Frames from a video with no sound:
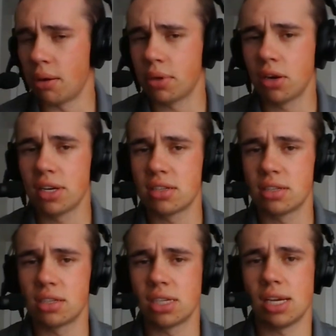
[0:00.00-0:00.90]
But I'm curious
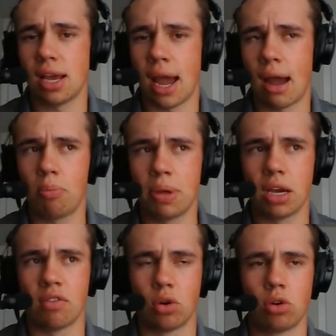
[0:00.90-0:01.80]
to see how
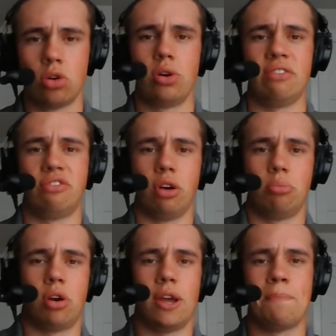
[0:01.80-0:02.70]
big of a recruiting
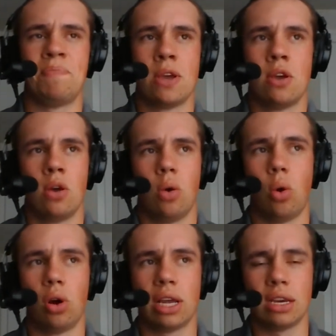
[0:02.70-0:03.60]
footprint
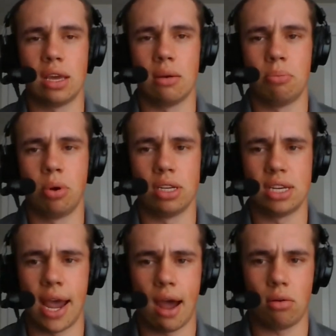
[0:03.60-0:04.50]
Oregon can
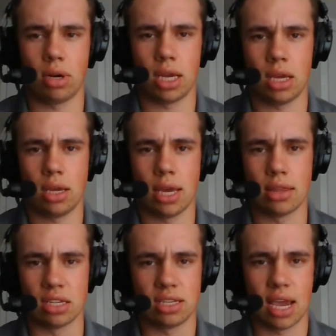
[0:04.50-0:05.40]
put down
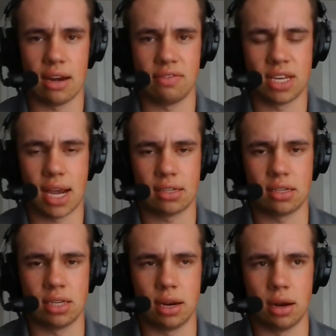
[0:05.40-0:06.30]
in the state of
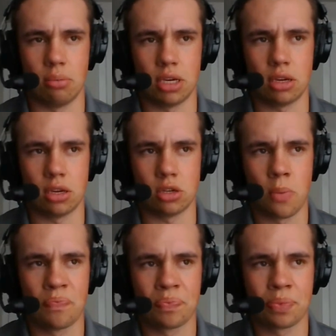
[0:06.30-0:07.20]
Texas here,
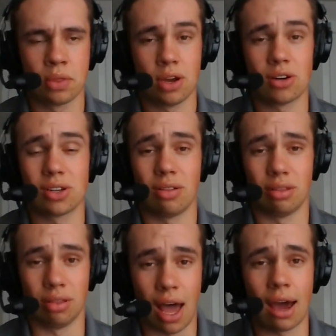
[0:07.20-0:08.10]
because there's a
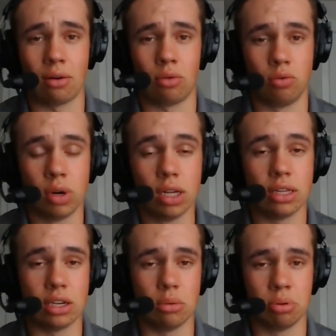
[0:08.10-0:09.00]
lot of
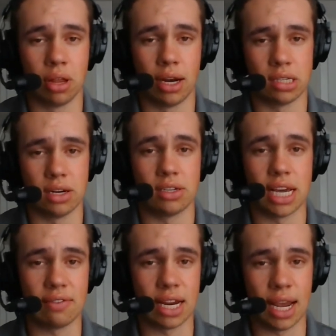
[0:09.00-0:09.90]
really good players there.
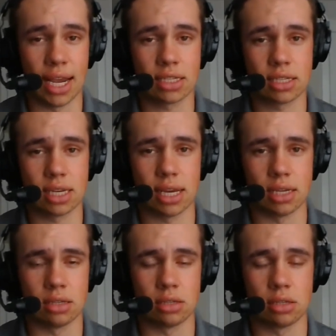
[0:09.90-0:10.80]
David Hicks
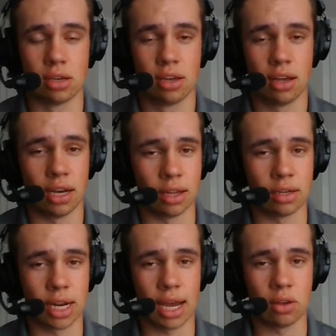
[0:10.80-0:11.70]
is
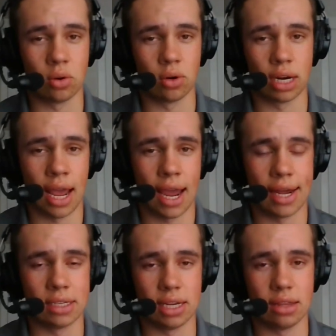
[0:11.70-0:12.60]
another guy that Oregon
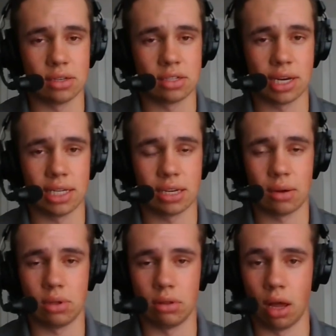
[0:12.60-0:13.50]
has in their sights.
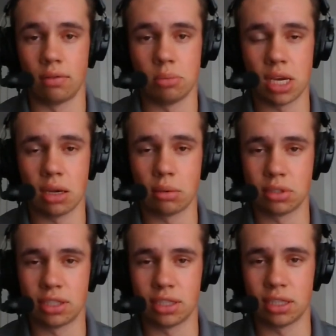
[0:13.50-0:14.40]
I would love to be
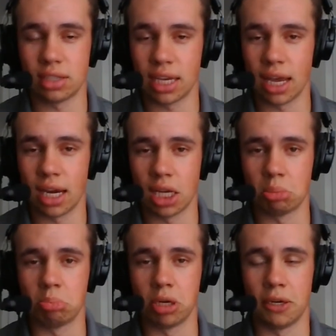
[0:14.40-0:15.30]
able to get
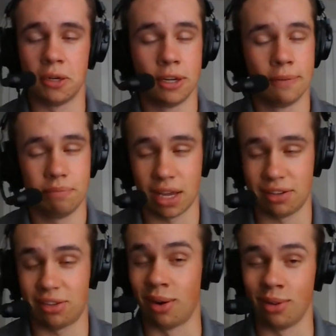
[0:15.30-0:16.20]
him, but
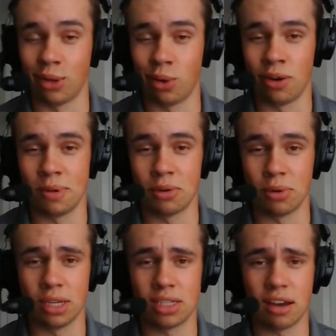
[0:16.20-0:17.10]
that's certainly going to be a
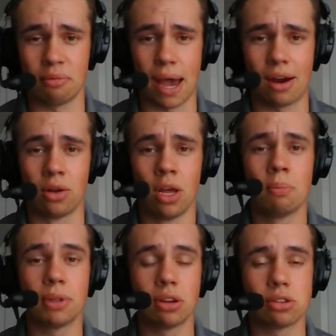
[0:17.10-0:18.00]
really tough battle.
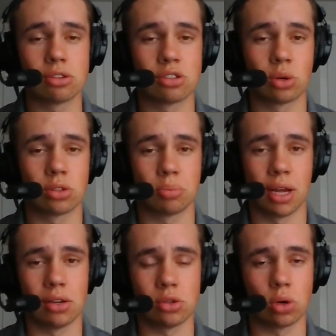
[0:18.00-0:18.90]
But those are the sorts of
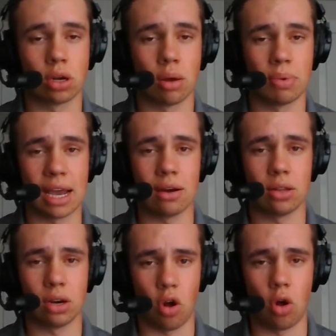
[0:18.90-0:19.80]
players who are coming
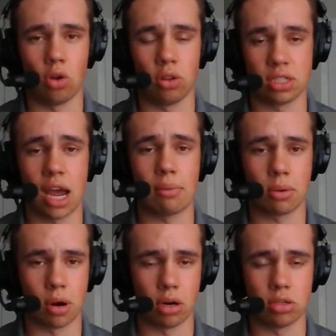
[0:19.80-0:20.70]
out of there all the
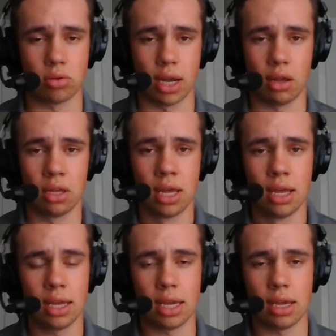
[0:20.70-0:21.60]
time. Kamari Terrell
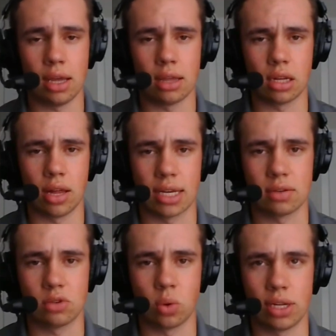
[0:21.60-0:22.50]
in the
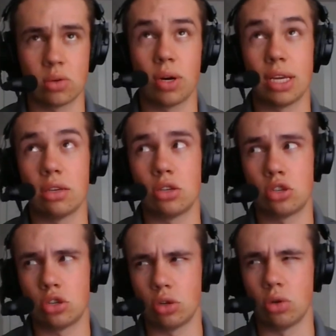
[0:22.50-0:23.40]
class of
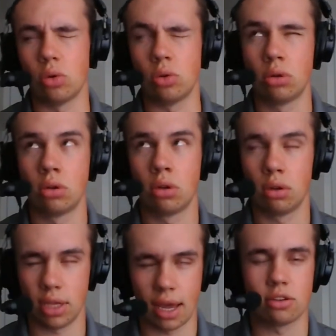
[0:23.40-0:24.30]
2022.
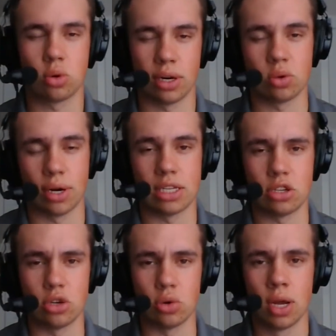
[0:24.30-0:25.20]
Yeah,
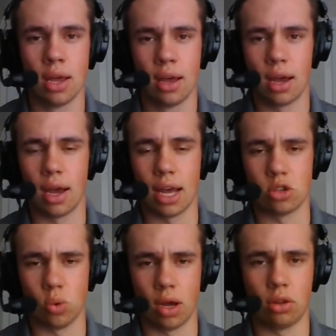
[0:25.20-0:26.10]
2022
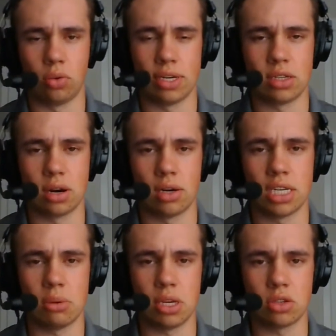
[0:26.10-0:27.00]
as well, three-star
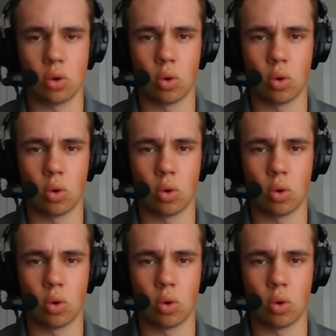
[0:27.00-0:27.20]
DB.